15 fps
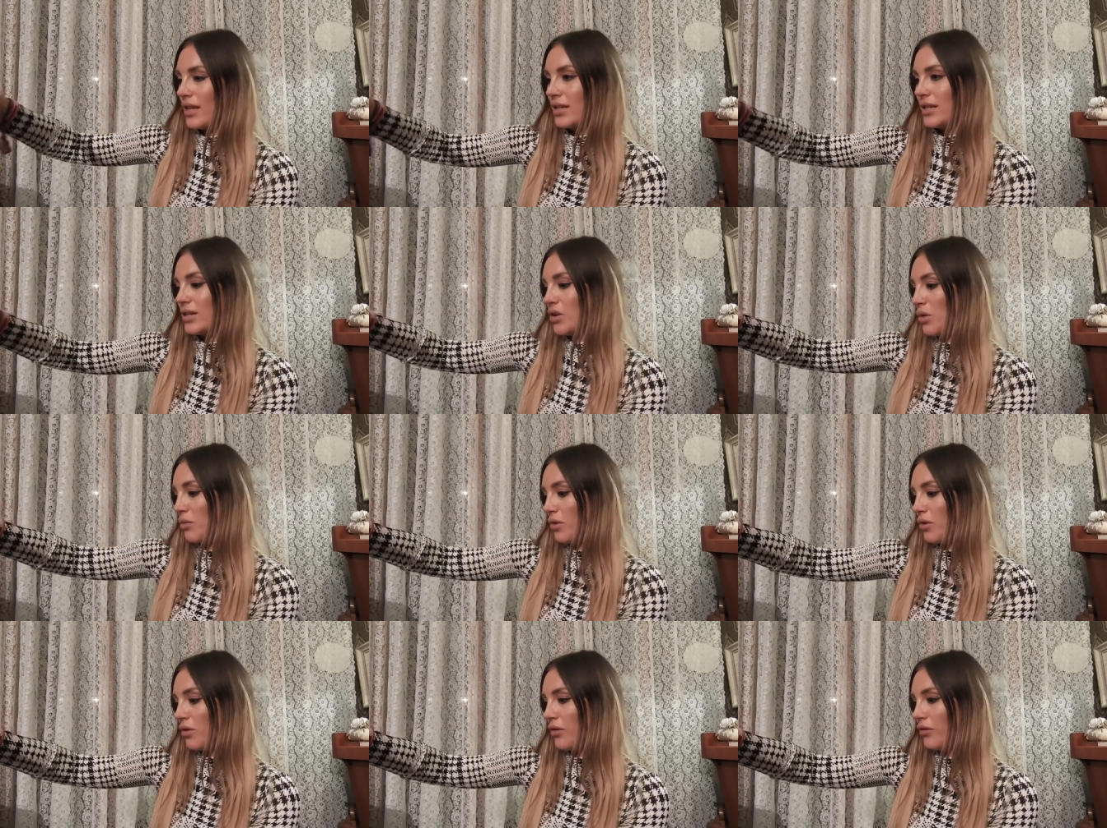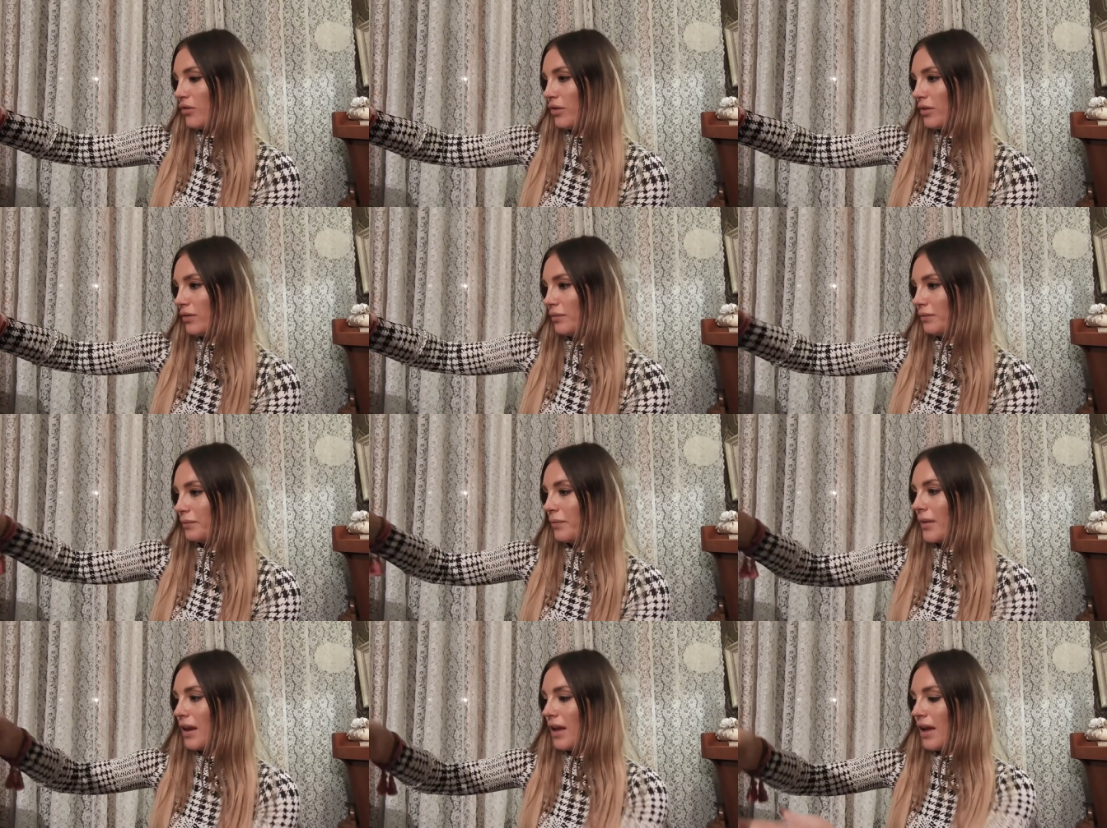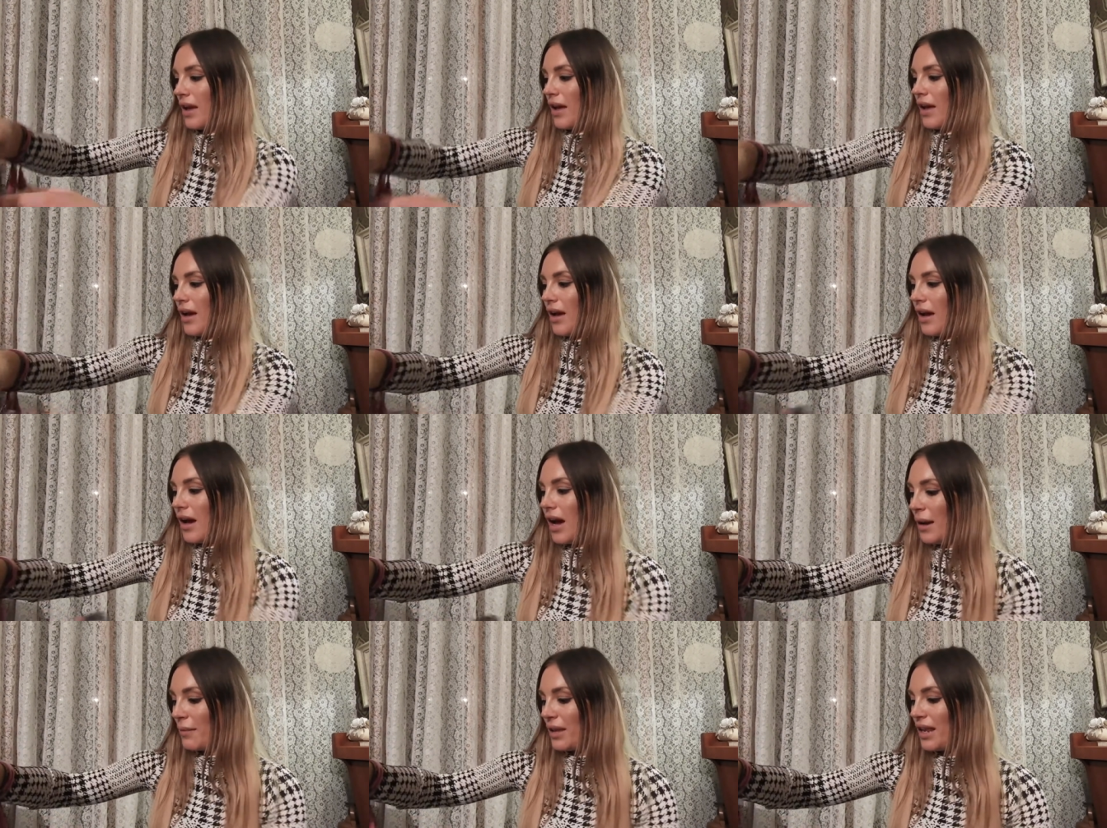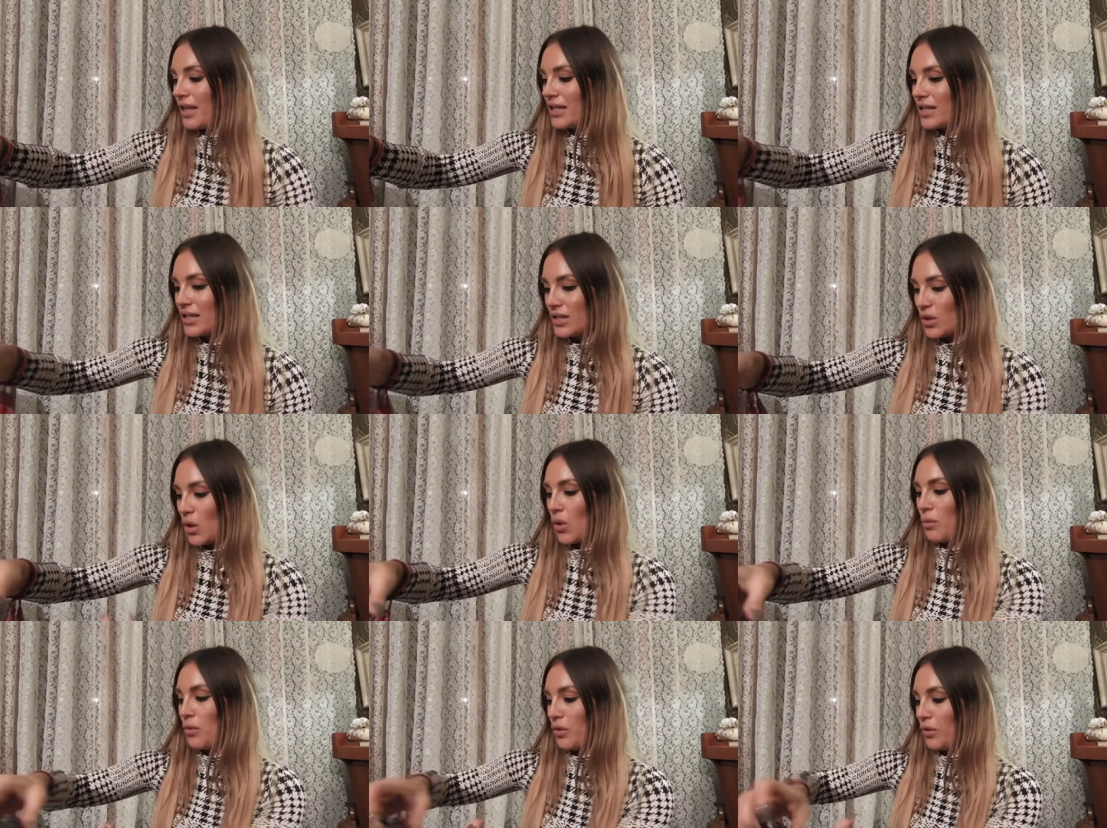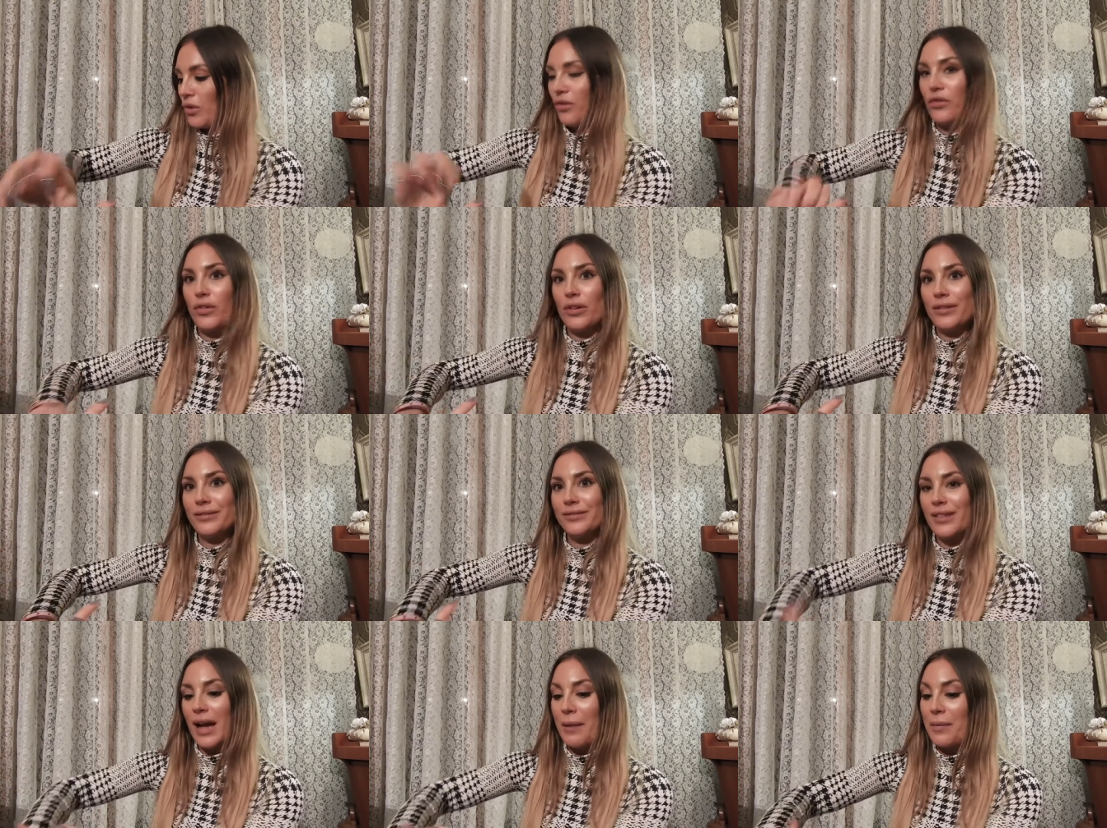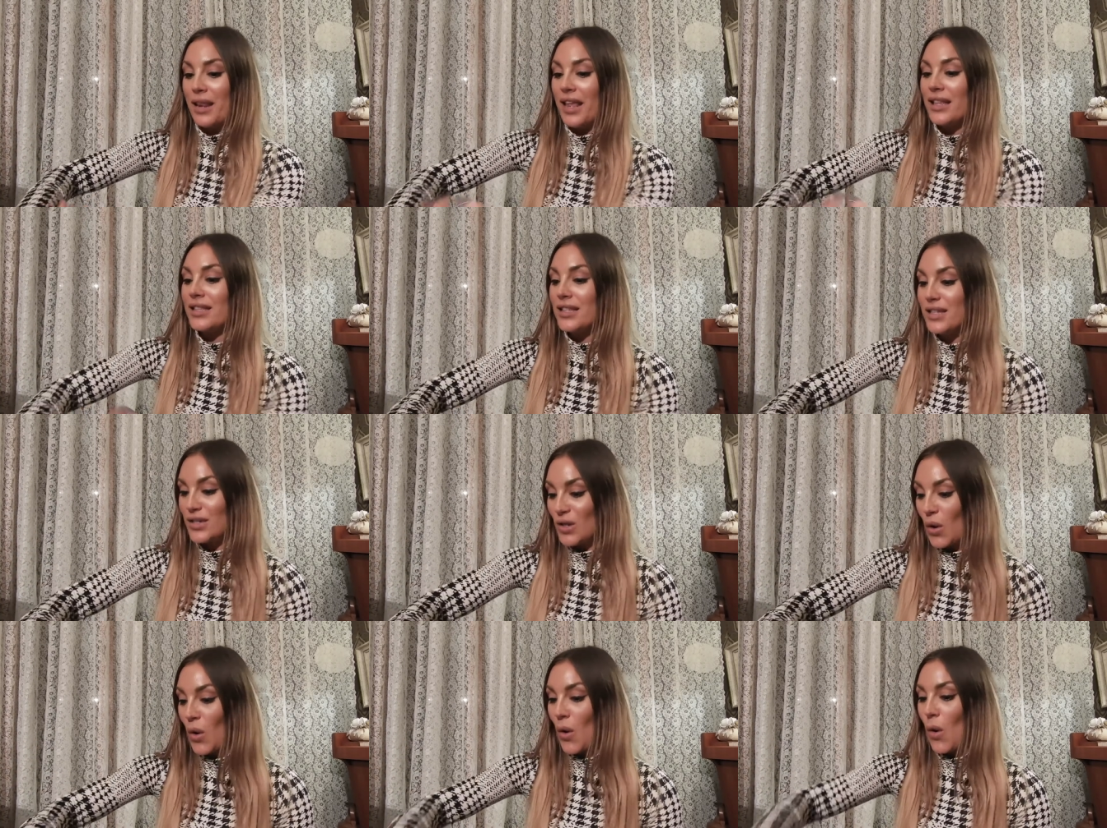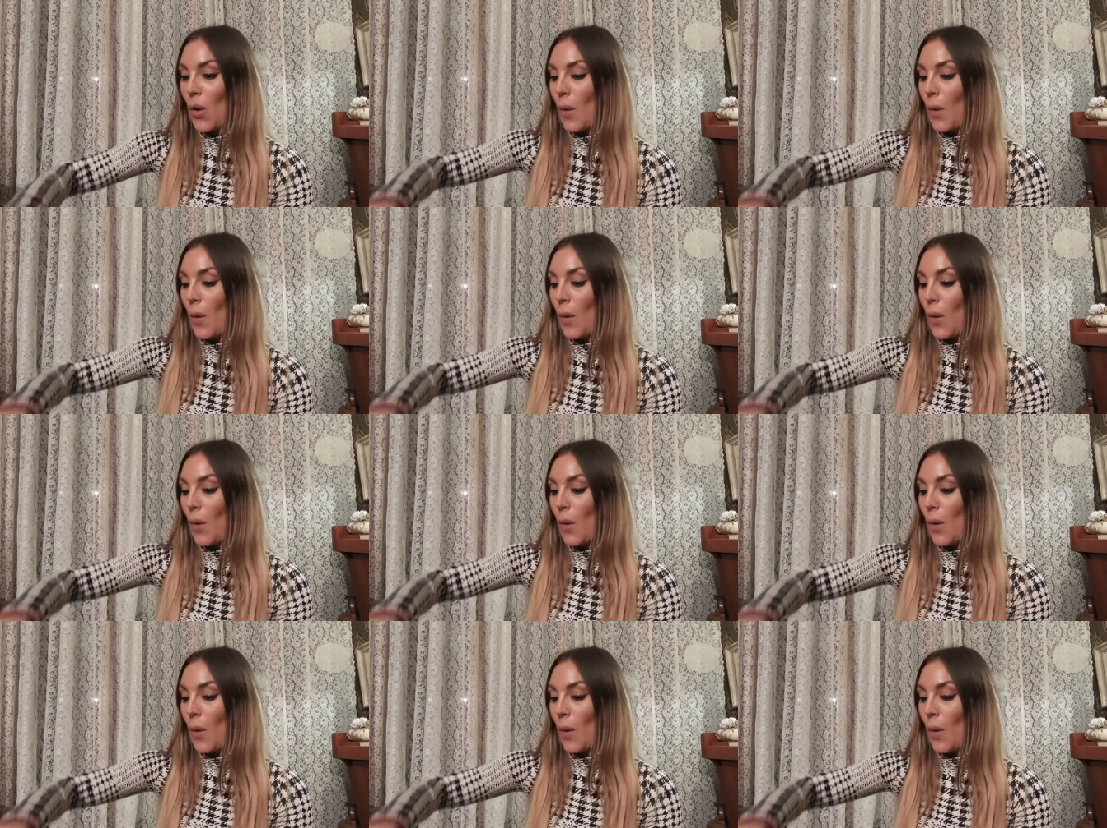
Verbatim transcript: It's so beautiful. I mean, it's so beautiful. I mean, it's so